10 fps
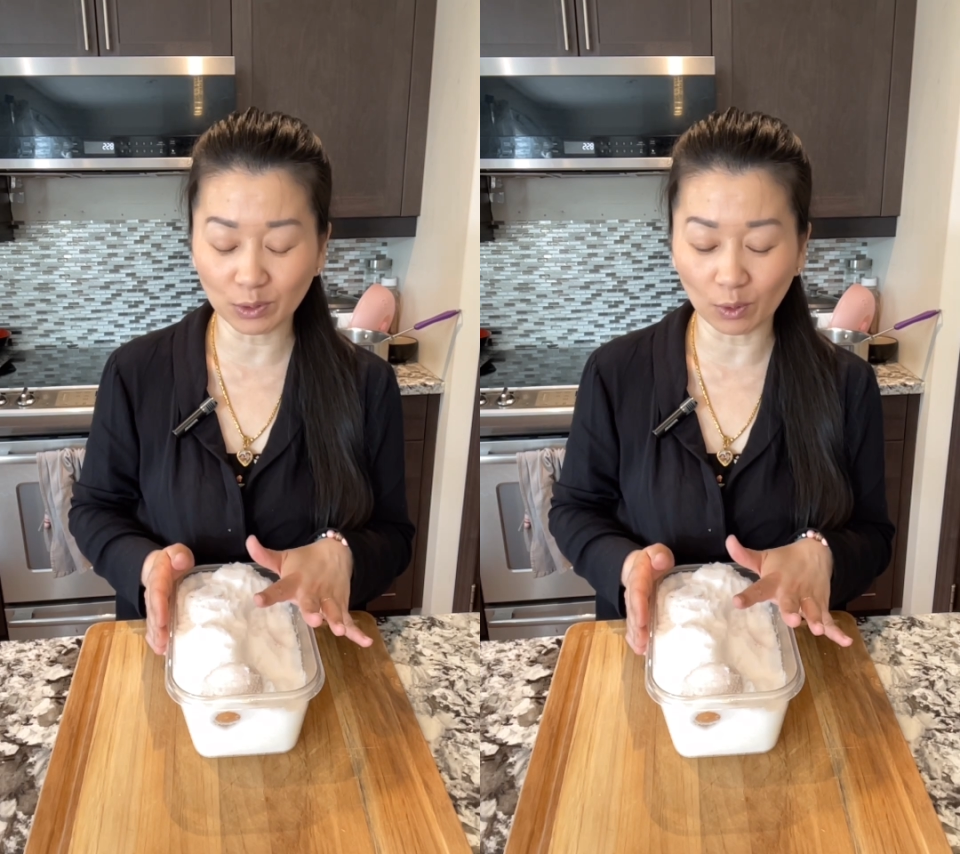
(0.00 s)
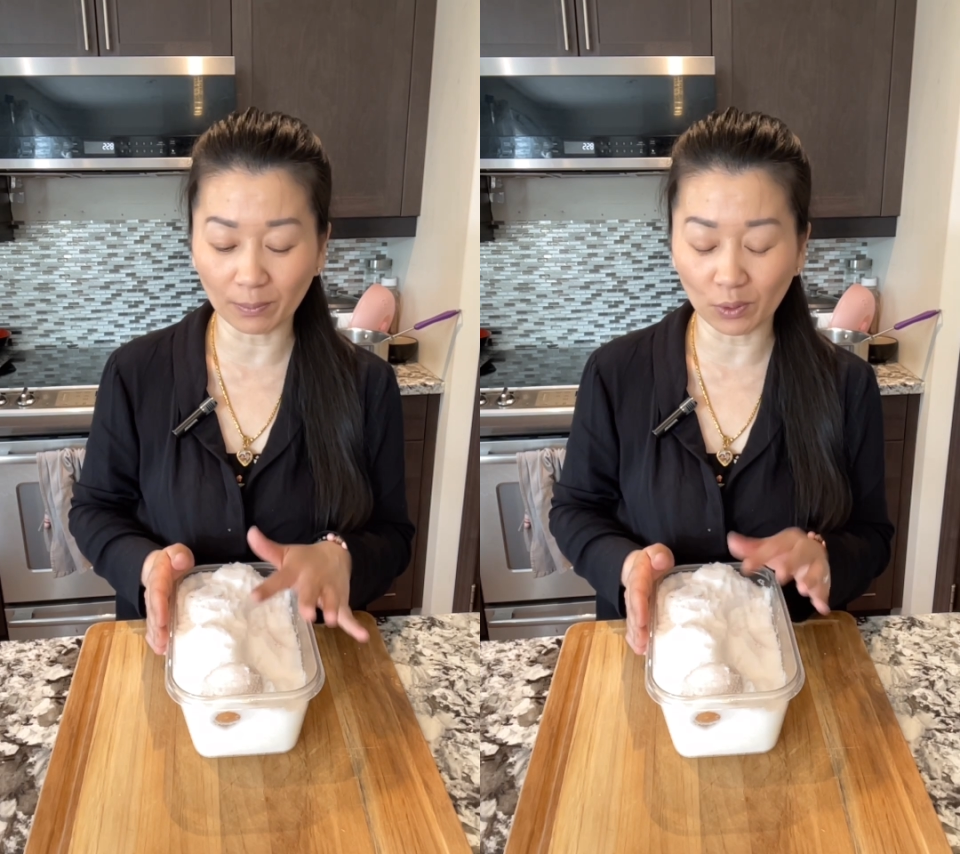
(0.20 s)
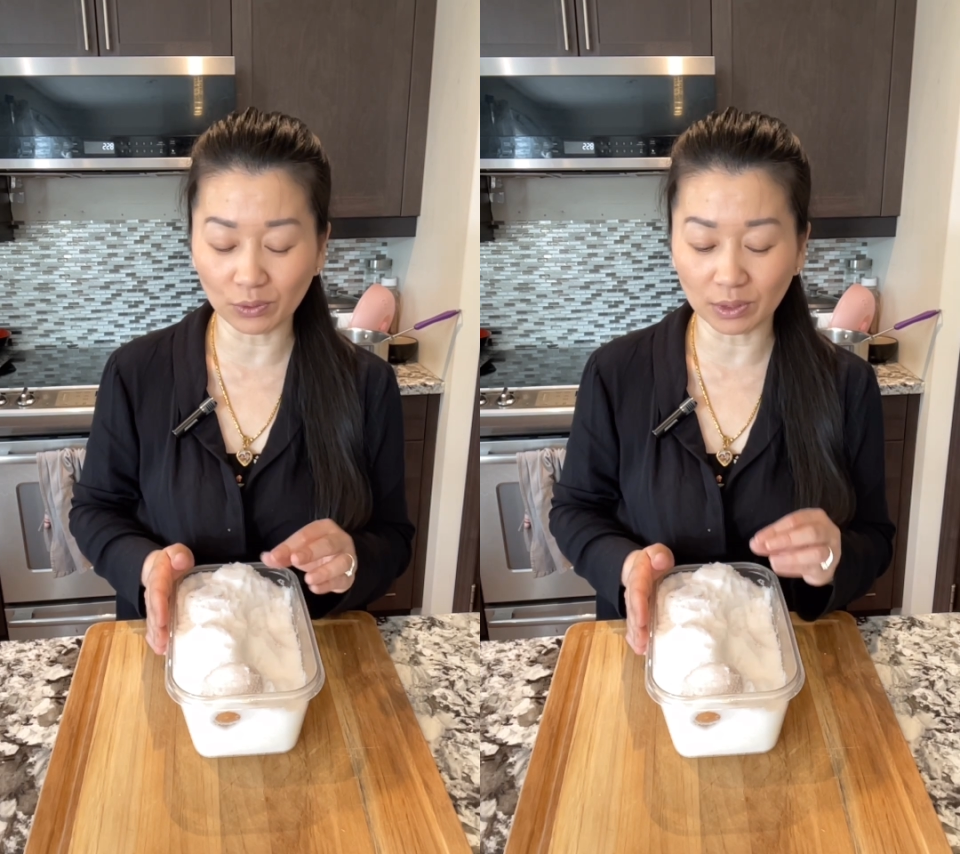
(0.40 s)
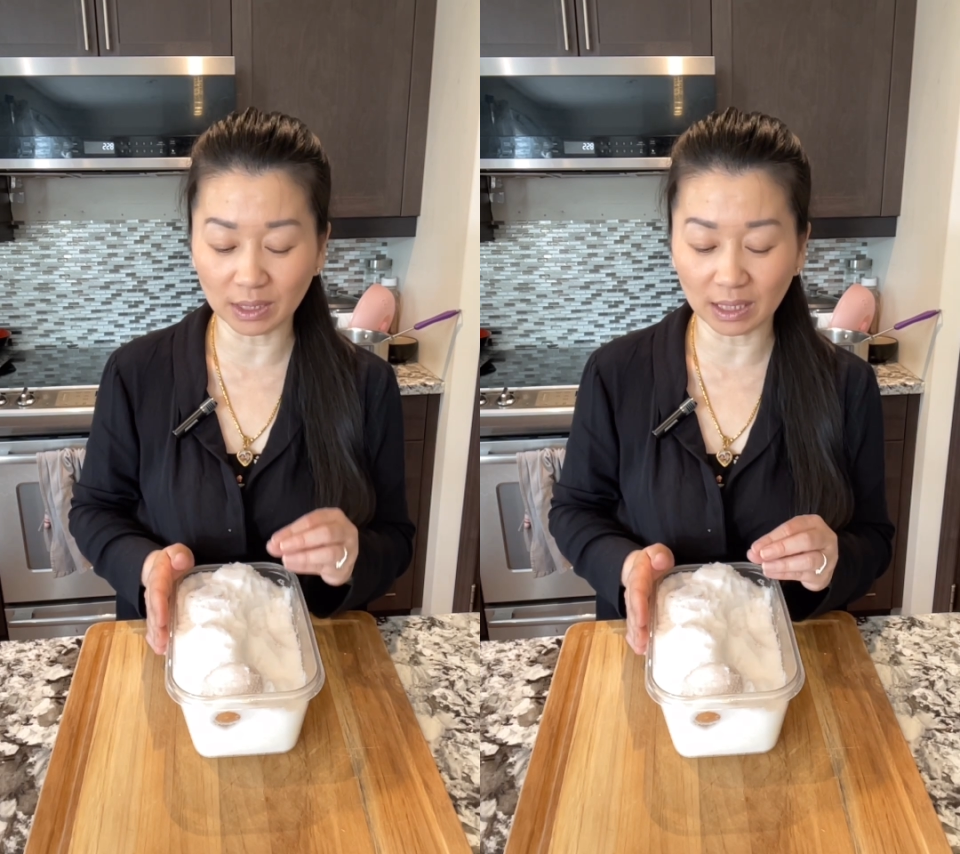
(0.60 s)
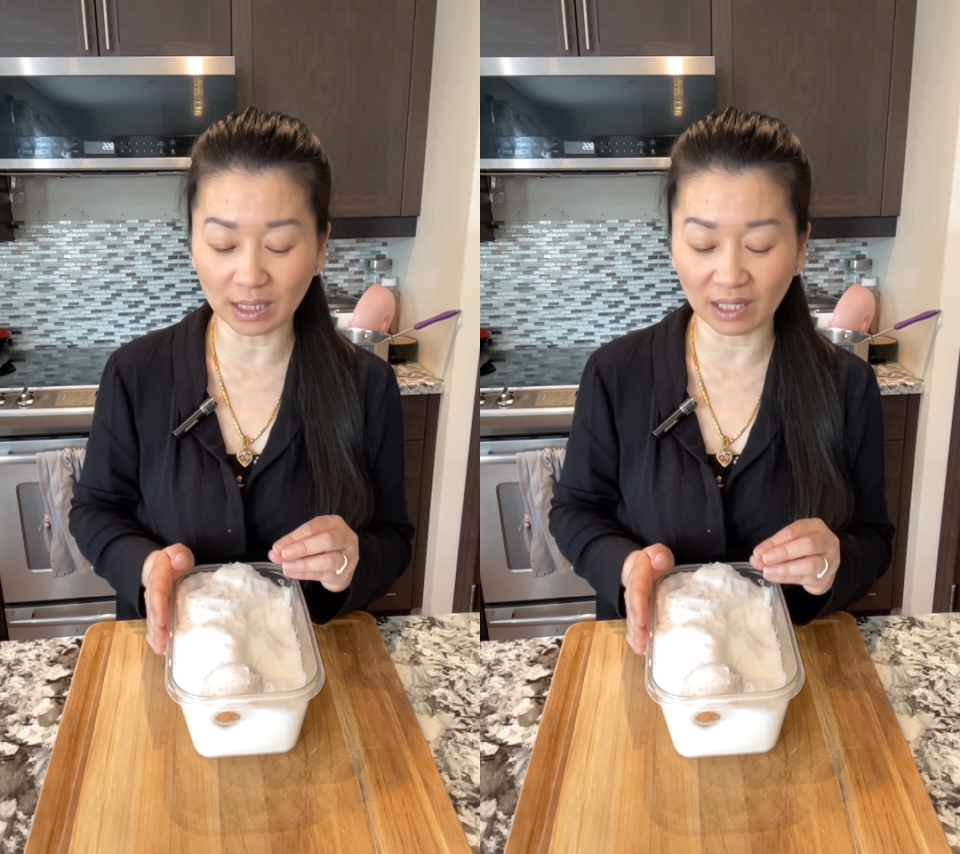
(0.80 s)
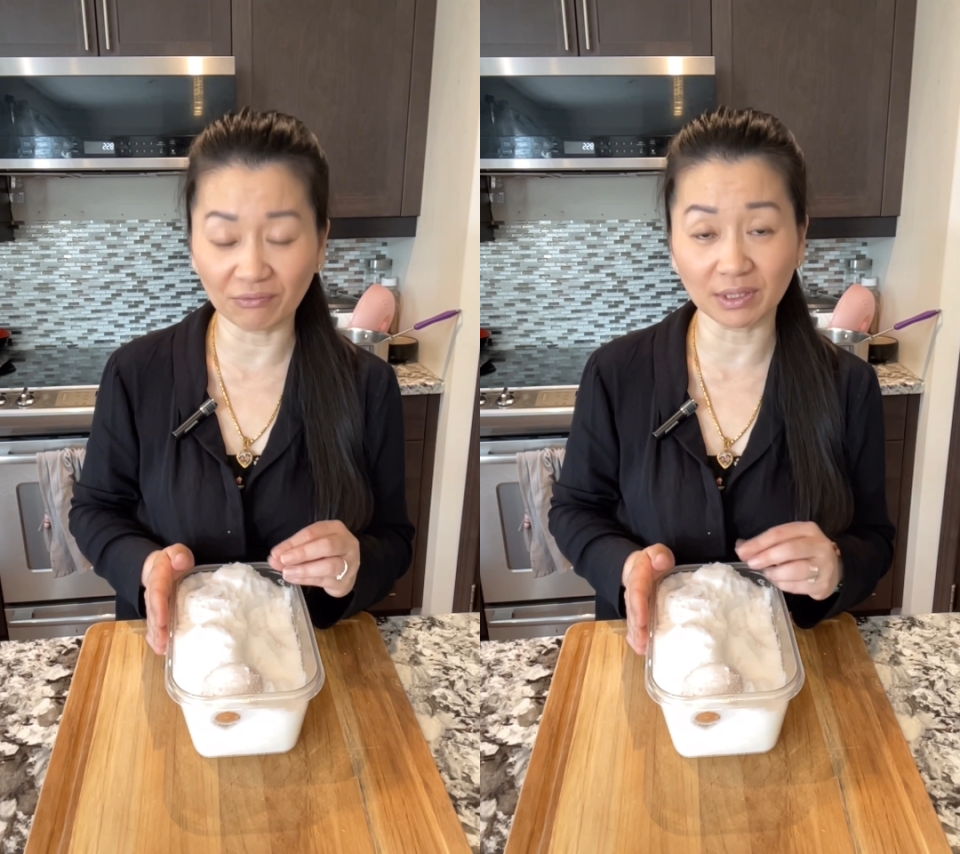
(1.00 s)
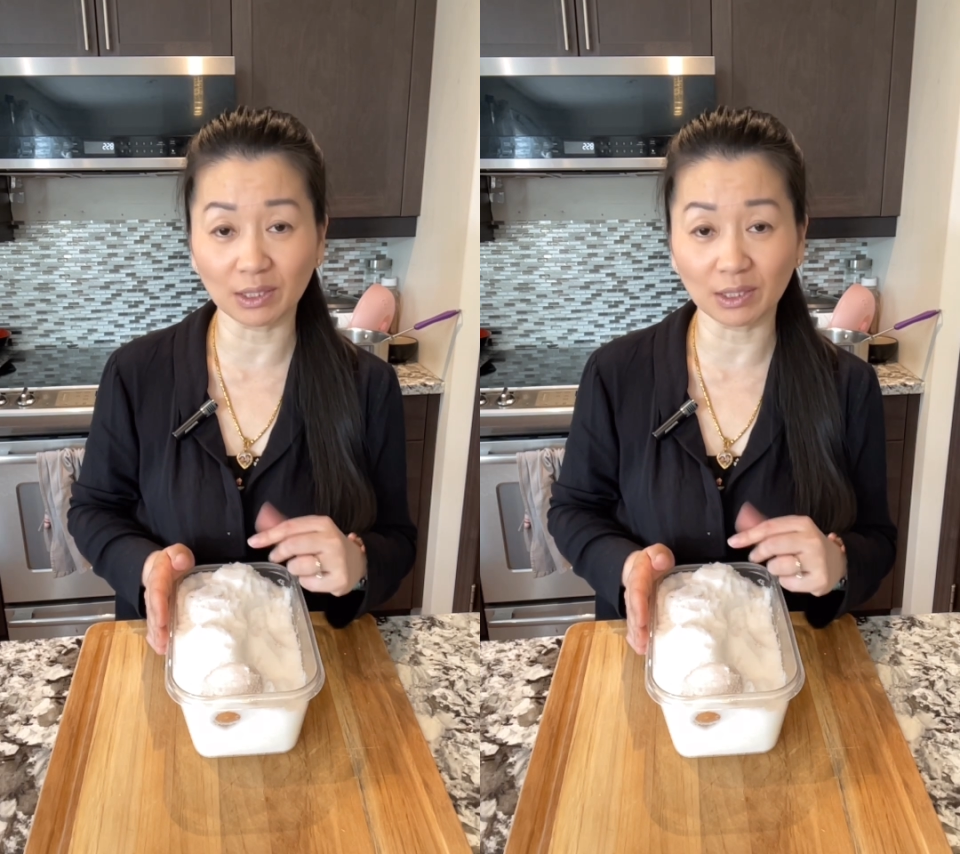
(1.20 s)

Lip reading: so I'm going to see if it's